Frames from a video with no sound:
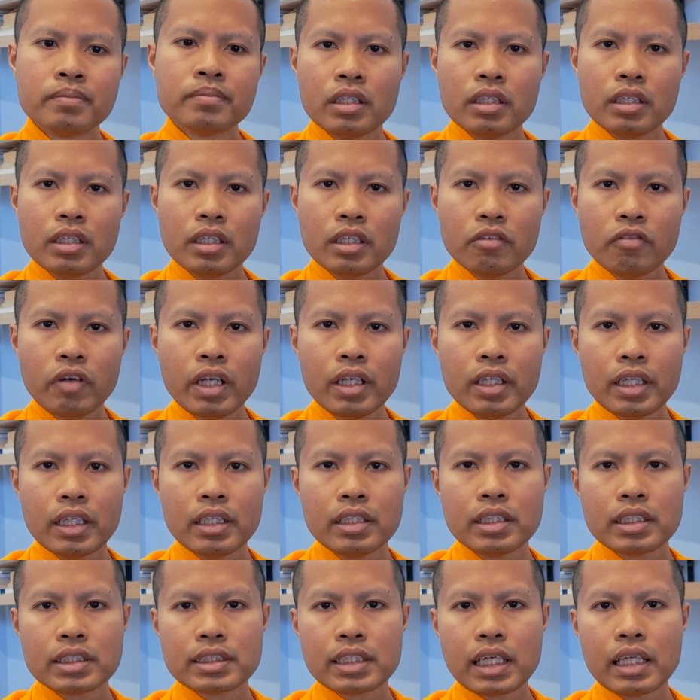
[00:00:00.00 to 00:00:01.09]
Even in the
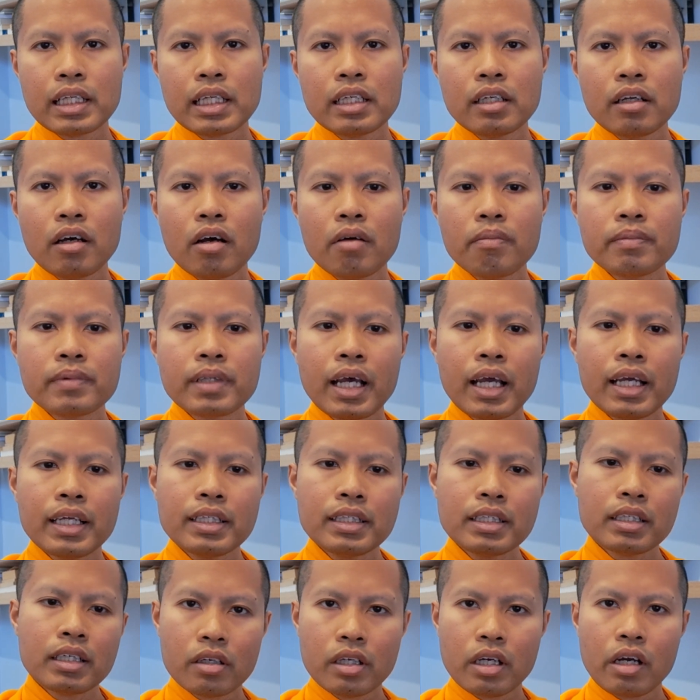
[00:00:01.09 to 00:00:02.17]
silence of night,
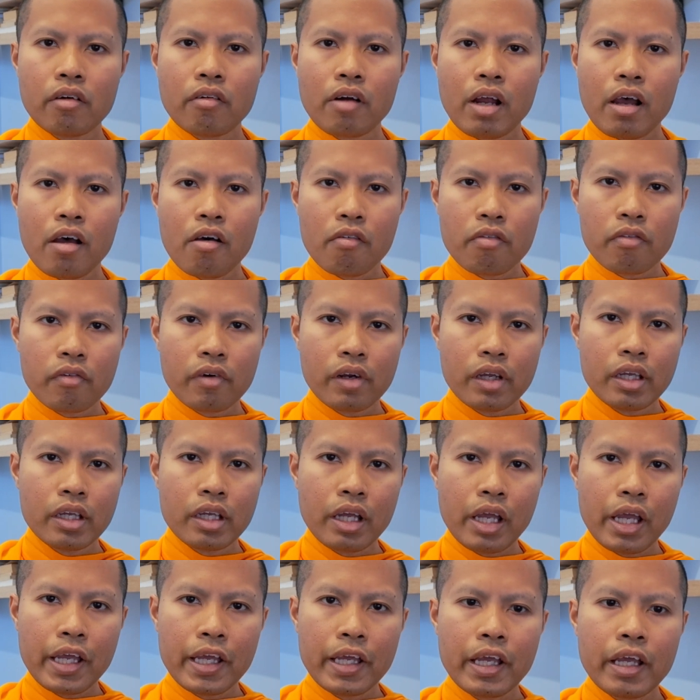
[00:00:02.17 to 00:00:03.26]
around 3
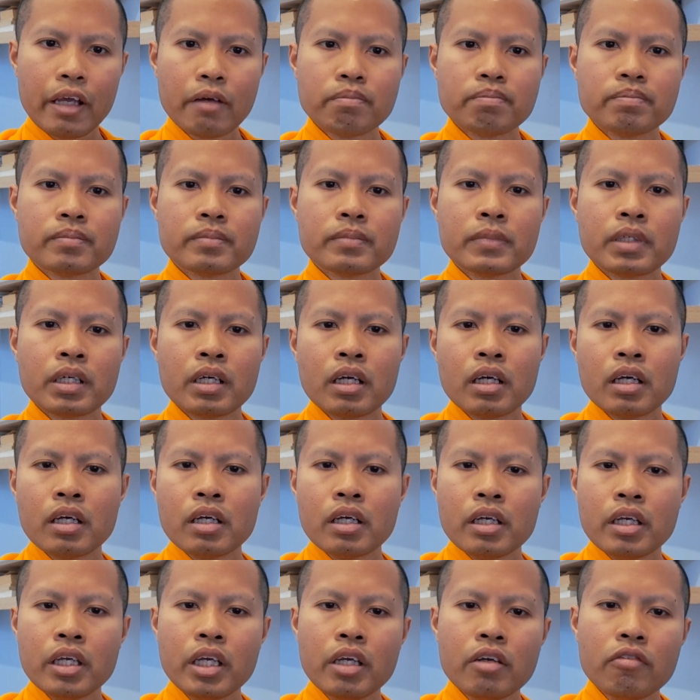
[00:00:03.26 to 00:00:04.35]
a.m.,
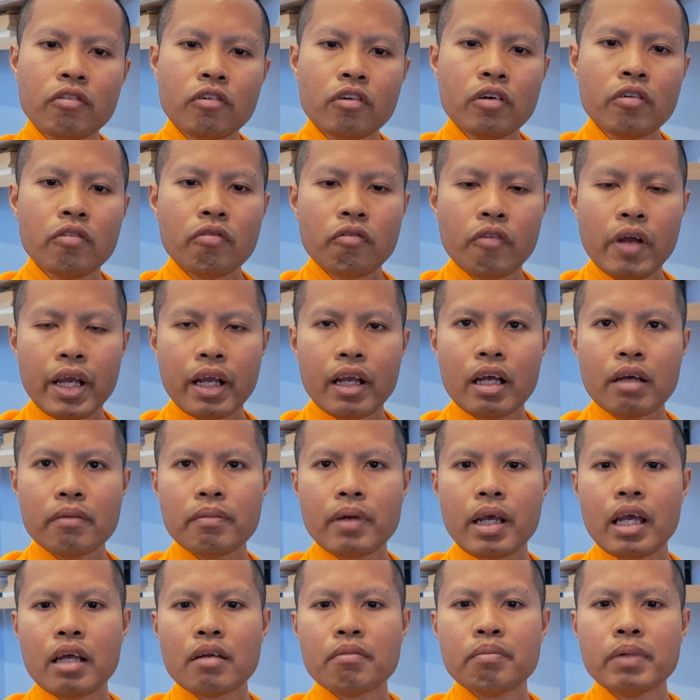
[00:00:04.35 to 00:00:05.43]
he would wake up
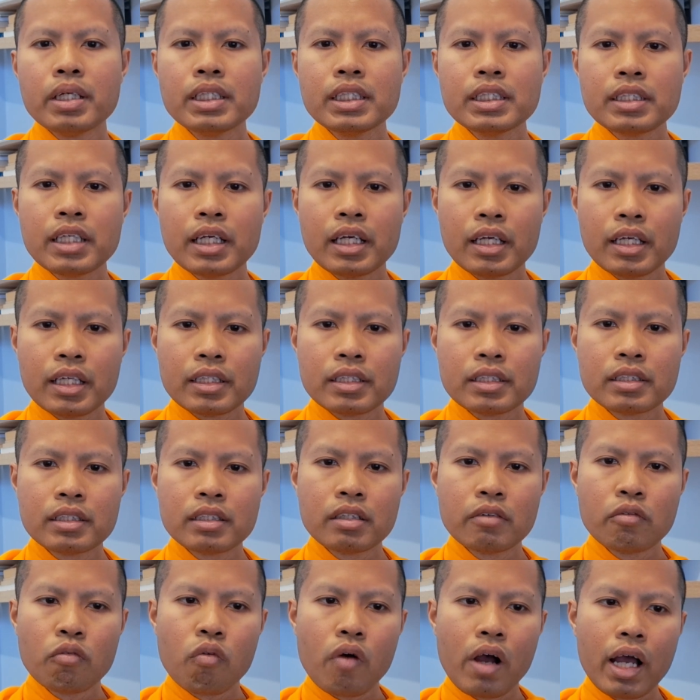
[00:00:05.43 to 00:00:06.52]
and meditate
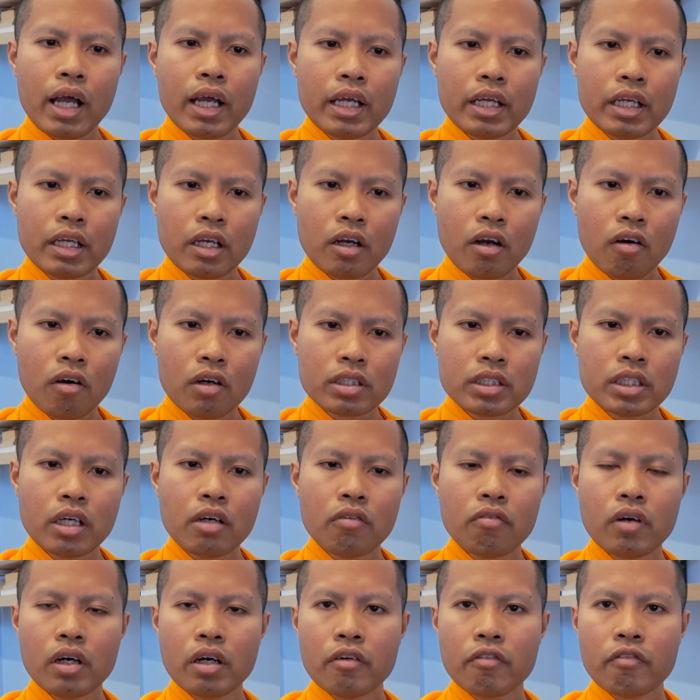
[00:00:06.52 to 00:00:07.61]
while others
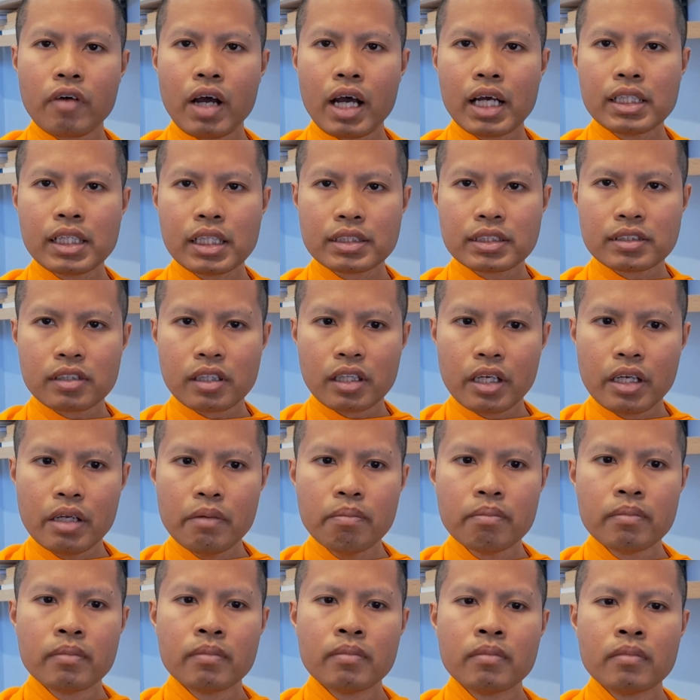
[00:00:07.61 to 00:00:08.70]
were fast asleep.
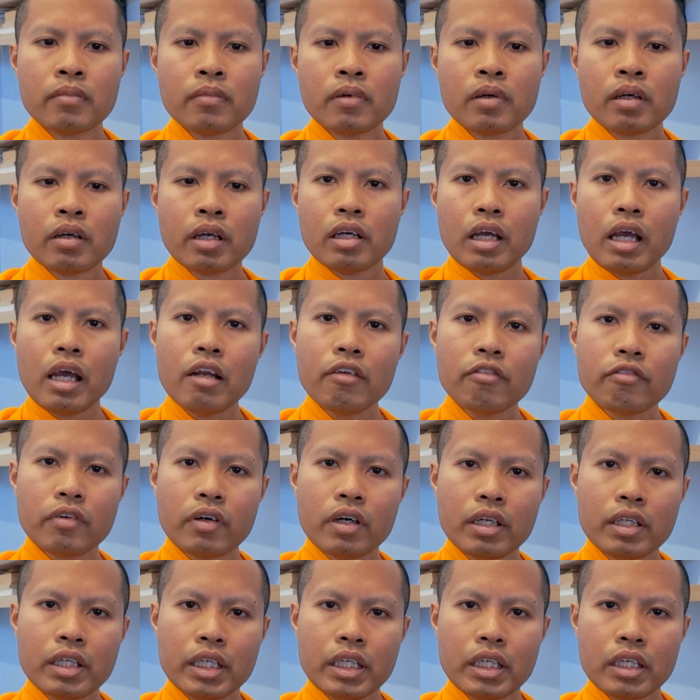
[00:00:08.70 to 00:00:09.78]
At first,
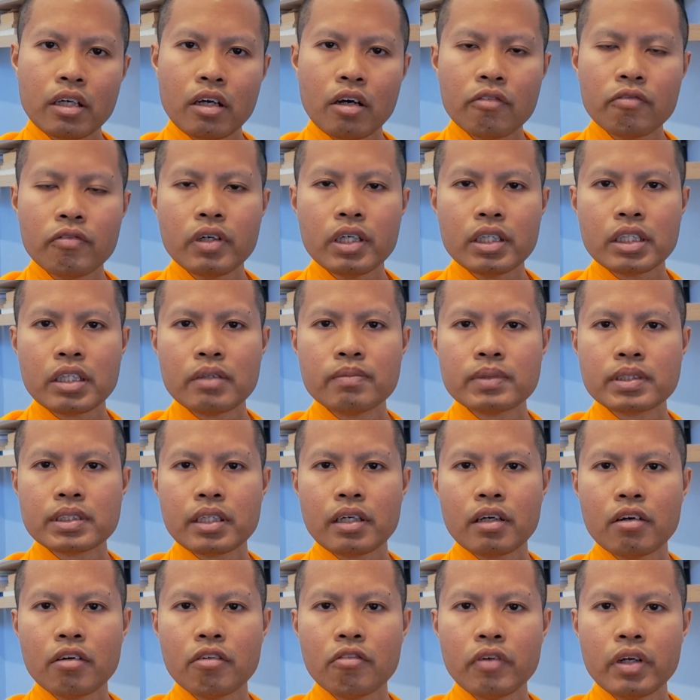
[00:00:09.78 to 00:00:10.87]
he covered
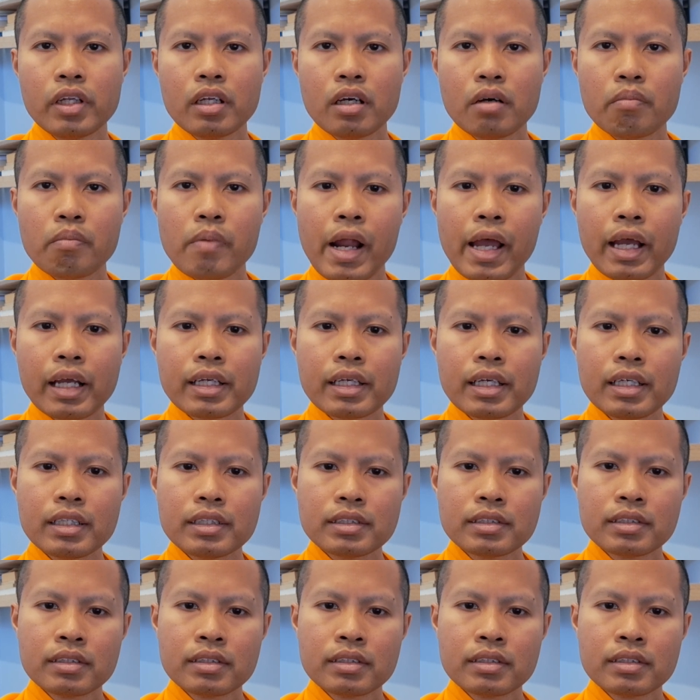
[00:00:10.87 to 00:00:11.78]
himself with a blanket